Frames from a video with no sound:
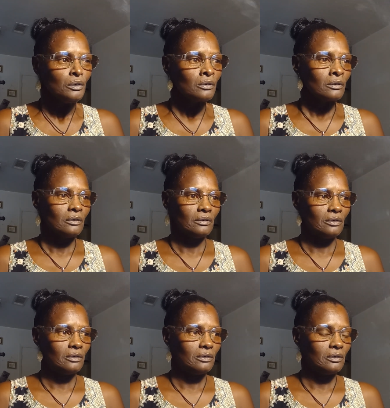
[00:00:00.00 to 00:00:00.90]

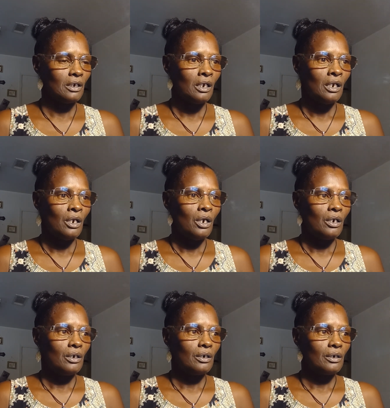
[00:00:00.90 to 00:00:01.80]

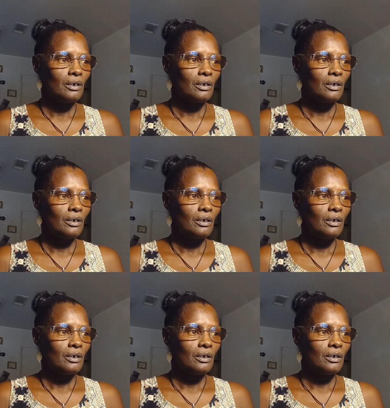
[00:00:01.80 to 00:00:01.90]
No one is speaking in this clip.